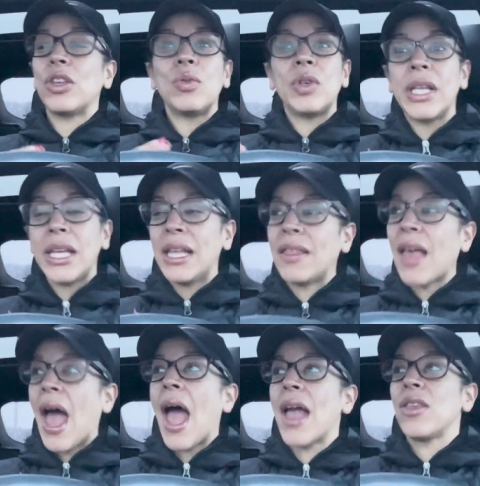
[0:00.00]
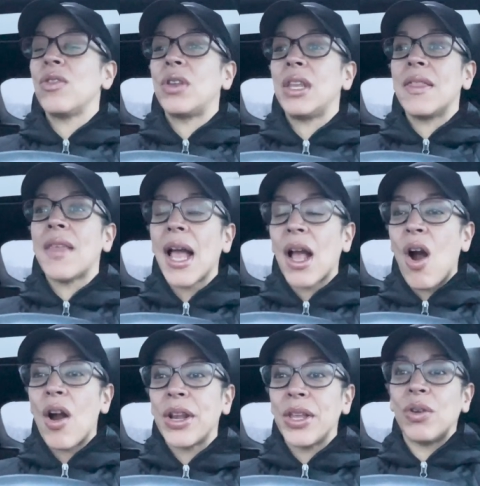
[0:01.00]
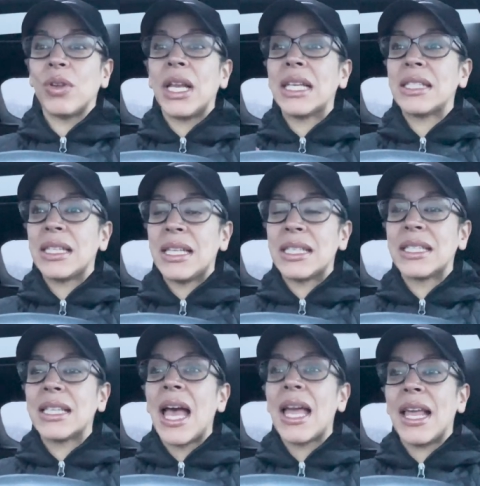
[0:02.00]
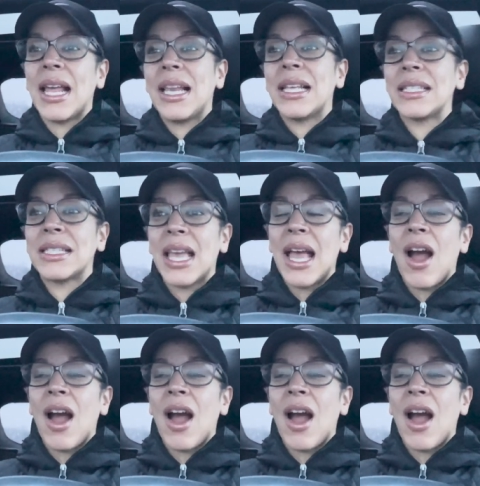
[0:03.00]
you need that. You need that cardio. Let's let's get it. Let's get